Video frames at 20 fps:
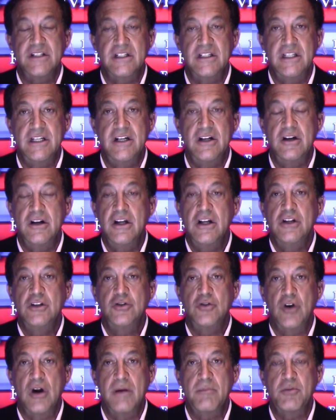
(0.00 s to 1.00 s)
clear.
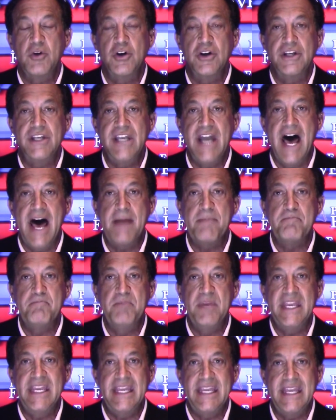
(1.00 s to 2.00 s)
Trump could not
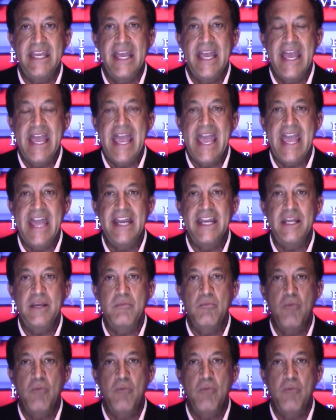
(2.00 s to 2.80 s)
be any